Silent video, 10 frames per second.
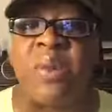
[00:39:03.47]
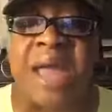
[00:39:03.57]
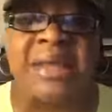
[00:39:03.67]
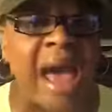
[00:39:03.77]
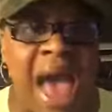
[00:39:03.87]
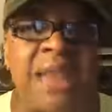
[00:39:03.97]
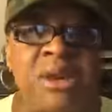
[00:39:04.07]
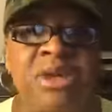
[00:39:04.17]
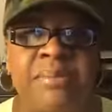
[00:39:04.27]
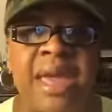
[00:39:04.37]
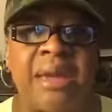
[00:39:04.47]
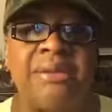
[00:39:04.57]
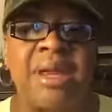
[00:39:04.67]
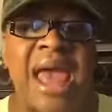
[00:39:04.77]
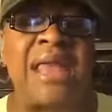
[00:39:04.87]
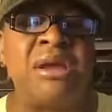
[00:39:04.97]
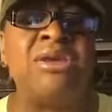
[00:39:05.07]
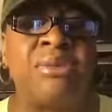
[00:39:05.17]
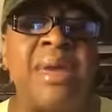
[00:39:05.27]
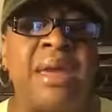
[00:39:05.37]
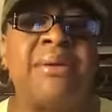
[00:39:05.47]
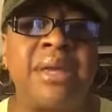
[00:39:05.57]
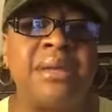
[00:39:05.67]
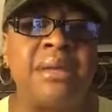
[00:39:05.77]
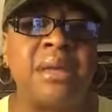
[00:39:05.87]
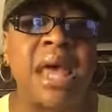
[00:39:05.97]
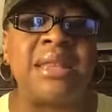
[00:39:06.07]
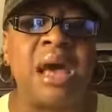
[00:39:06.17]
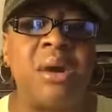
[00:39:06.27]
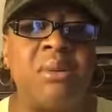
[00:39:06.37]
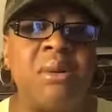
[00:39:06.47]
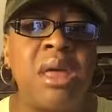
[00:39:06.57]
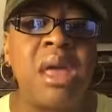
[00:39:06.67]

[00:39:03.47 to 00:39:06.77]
right now. I know you're married. I know you're married. I know.